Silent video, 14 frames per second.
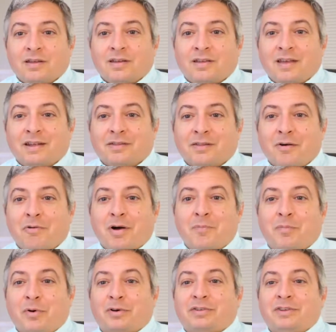Getting low on
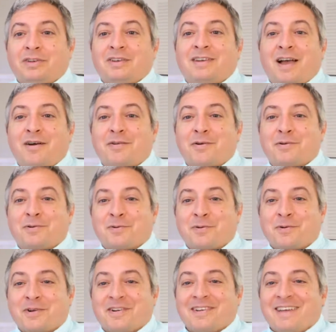books so you can count on an
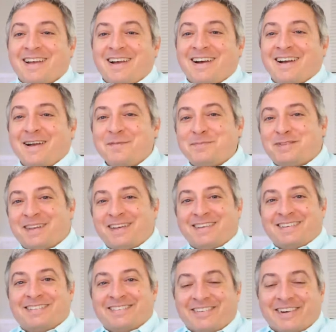order. Yeah, I'm saying,
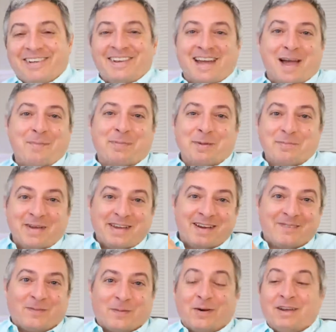great. Happy to be here
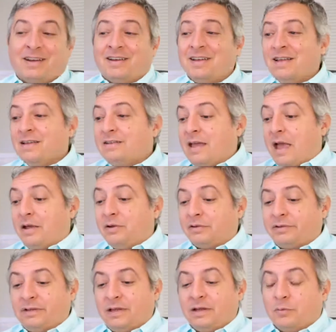for you. Yeah, you'll
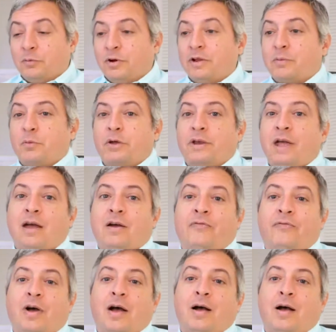see it. We're going to have,